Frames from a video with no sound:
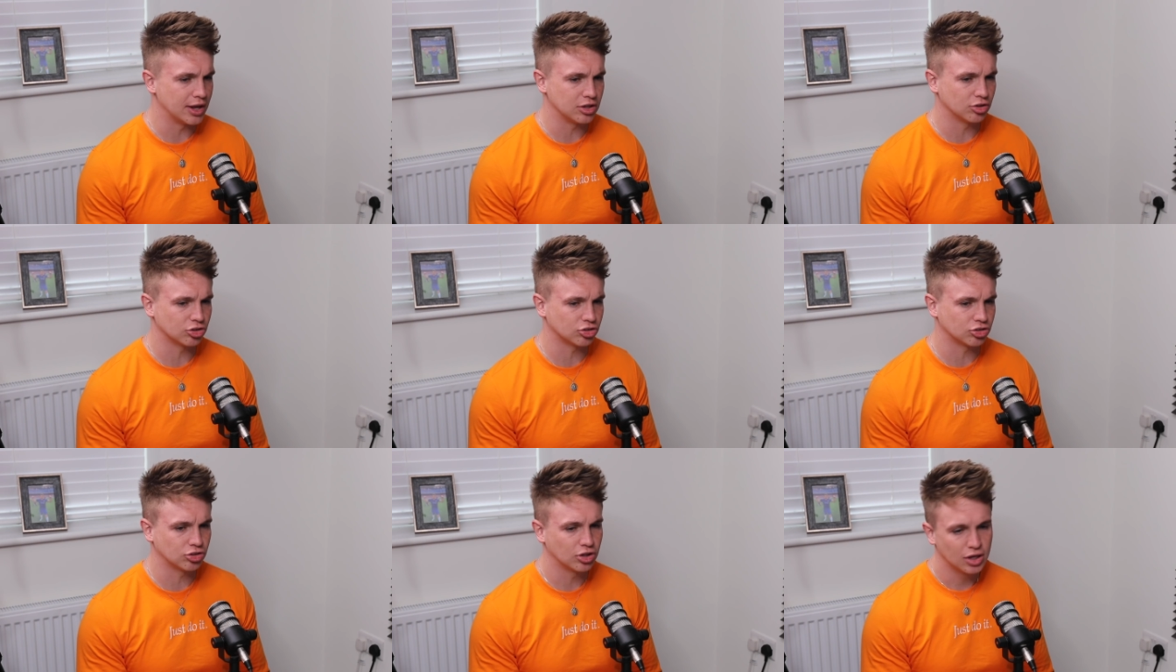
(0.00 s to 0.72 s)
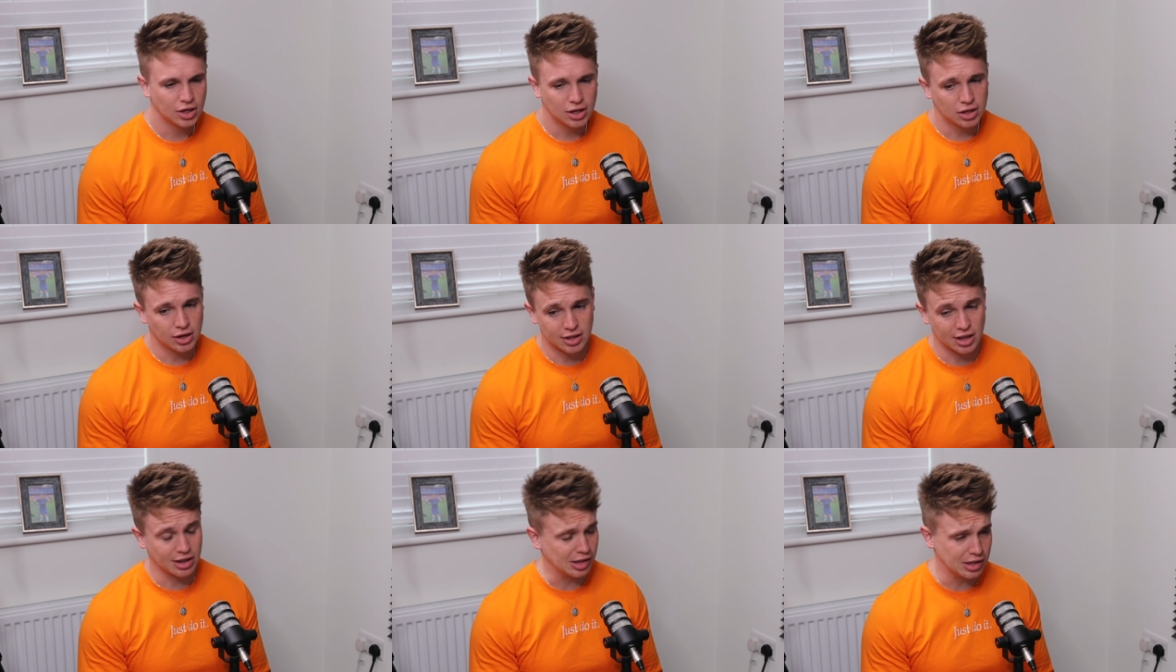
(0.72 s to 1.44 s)
and you're just
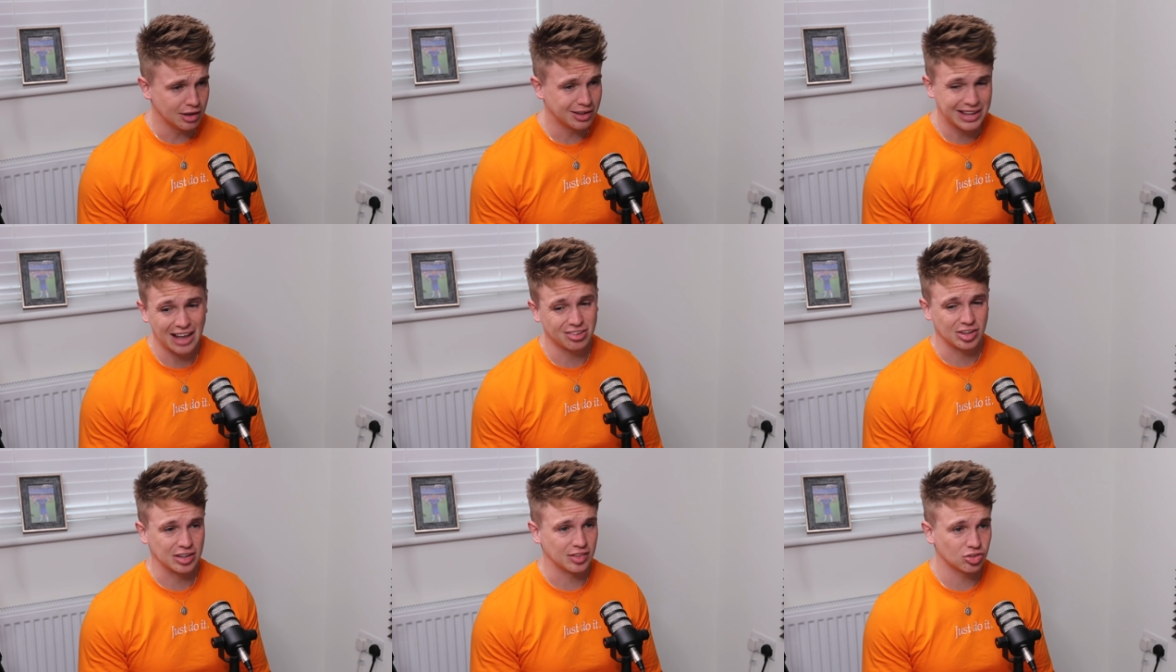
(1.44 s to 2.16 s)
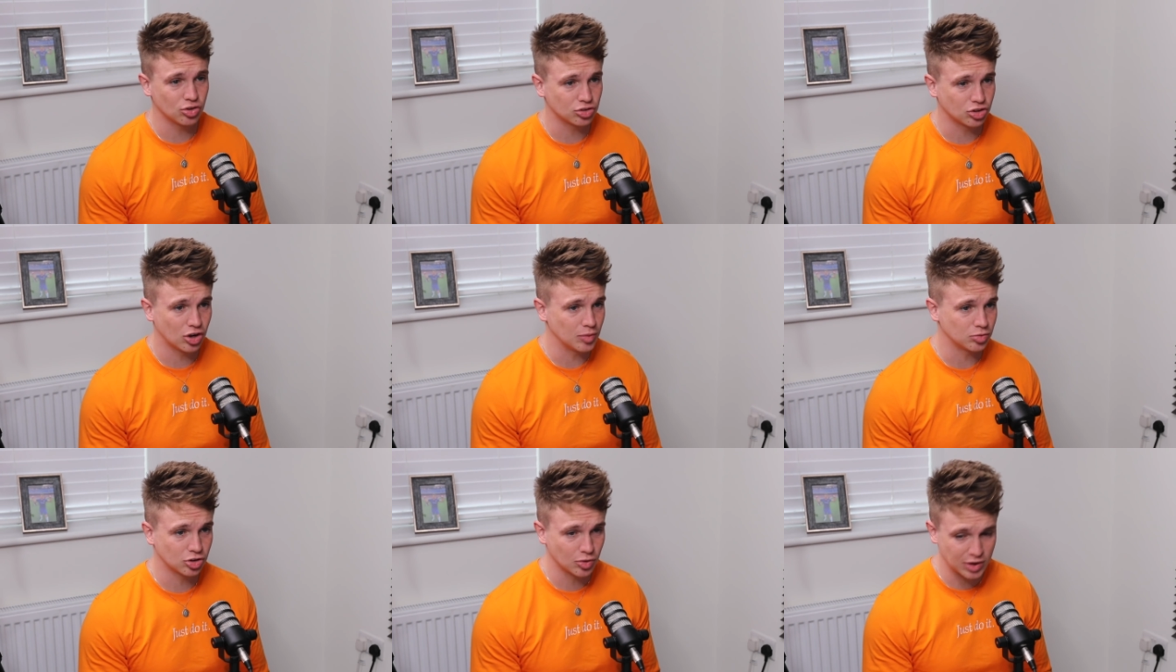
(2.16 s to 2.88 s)
you, are guessing. There's not
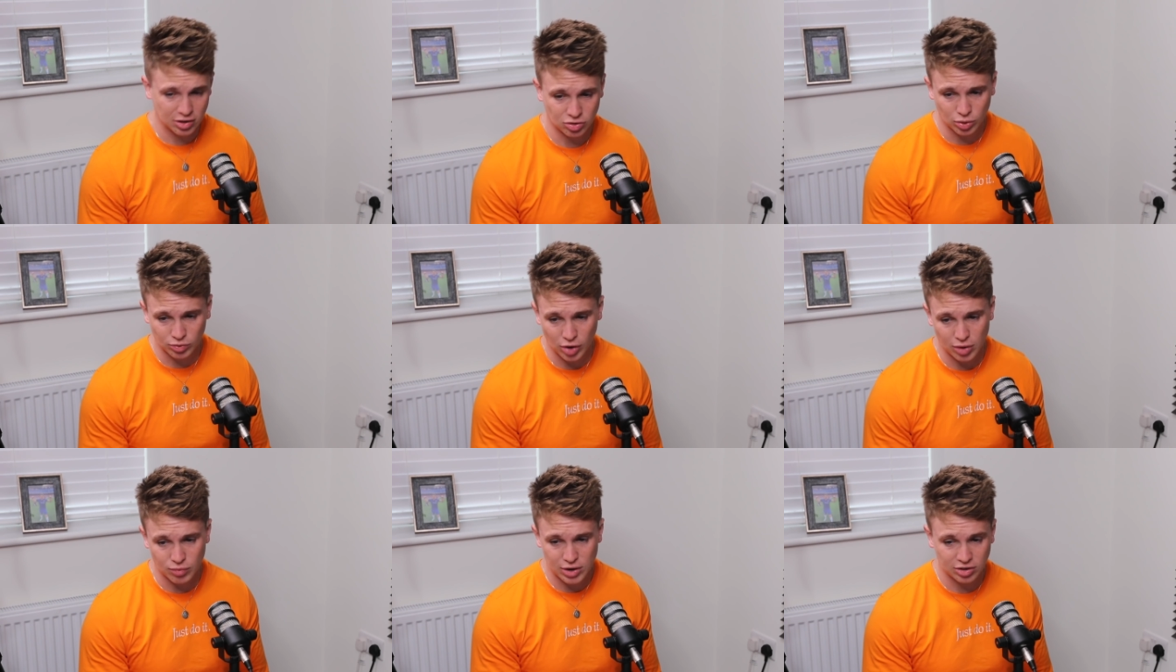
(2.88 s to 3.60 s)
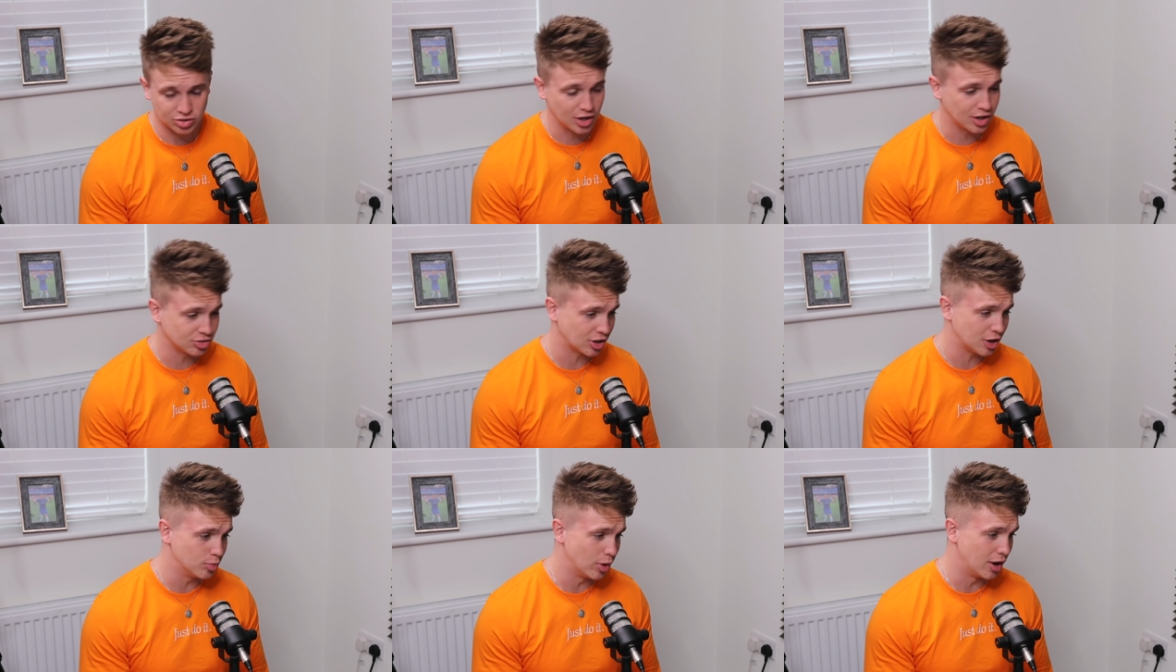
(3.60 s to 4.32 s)
time to do any sort of like research and
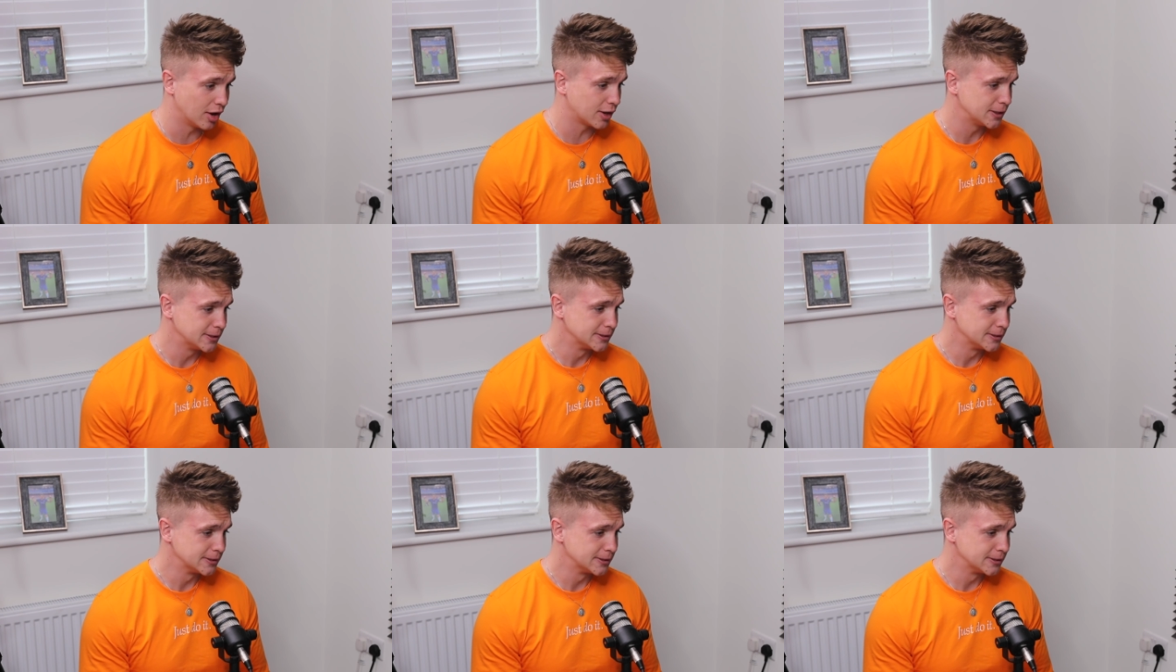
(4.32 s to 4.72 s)
homework.